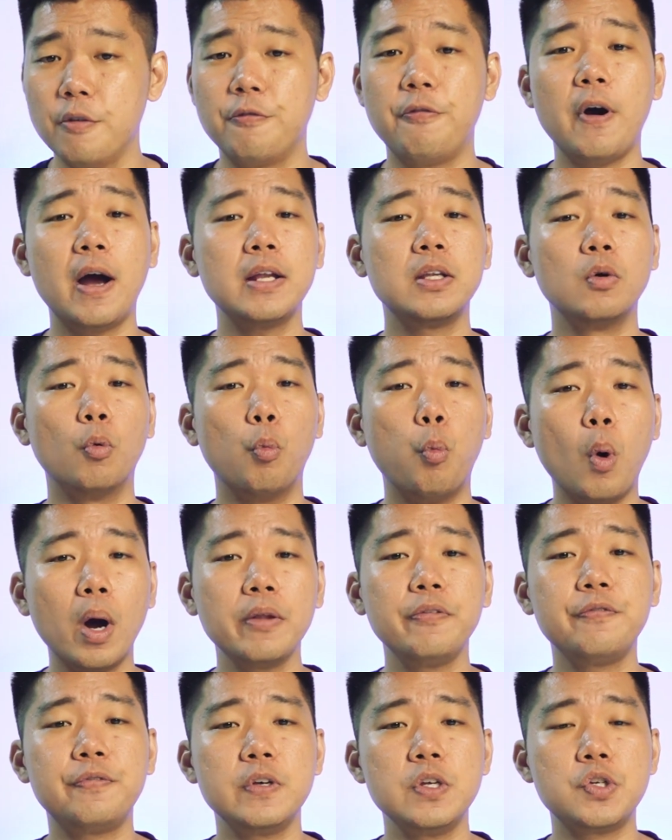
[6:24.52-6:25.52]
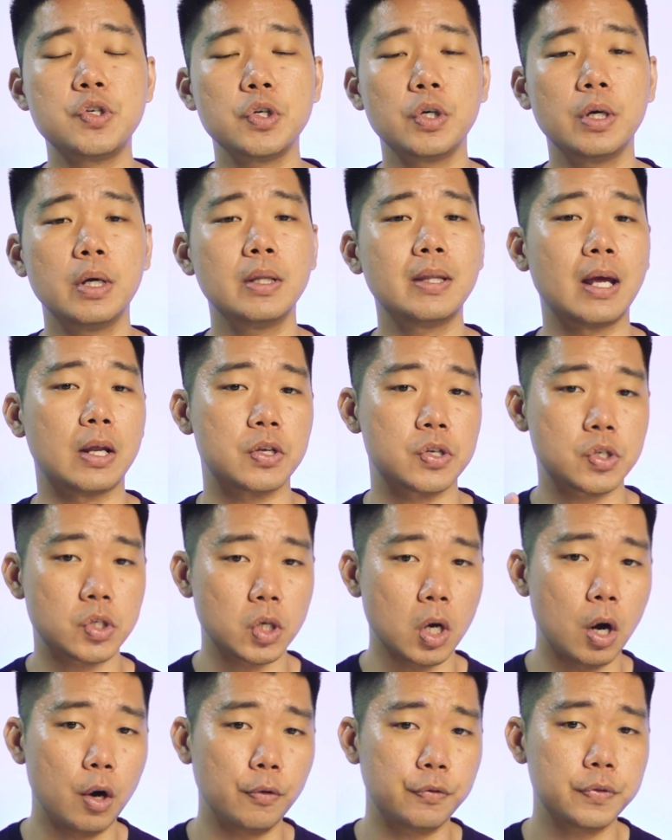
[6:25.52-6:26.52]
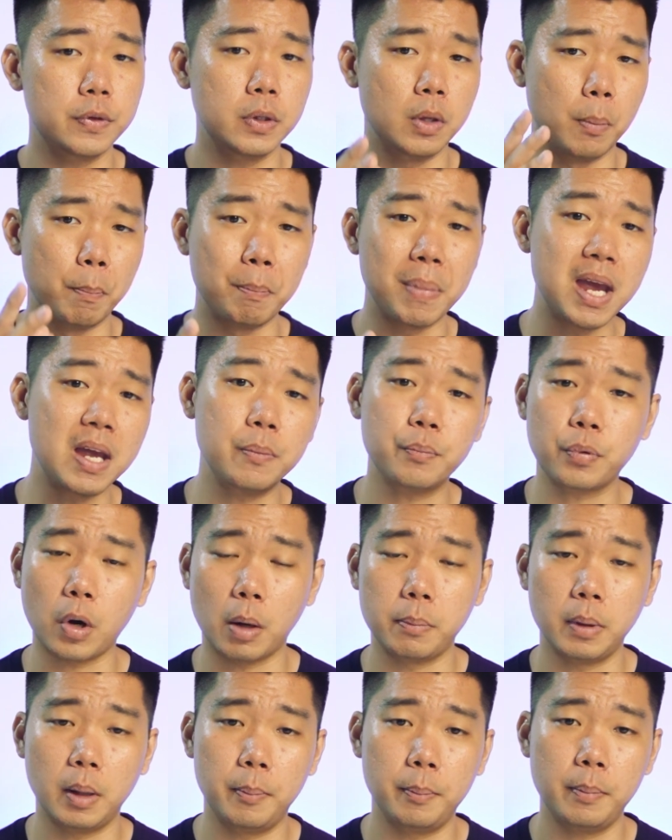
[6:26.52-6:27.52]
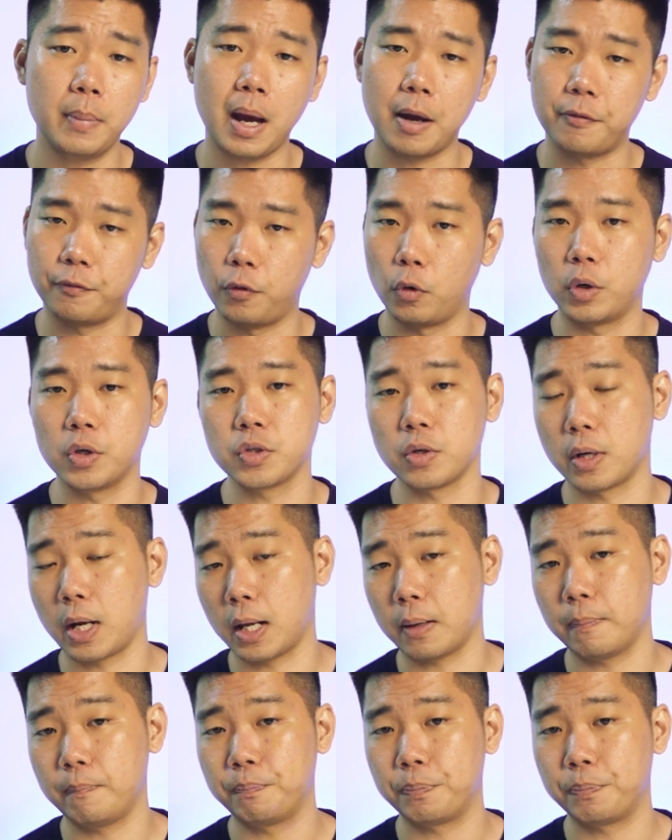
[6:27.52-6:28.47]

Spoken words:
Find the one feature that solves the main problem and focus on that.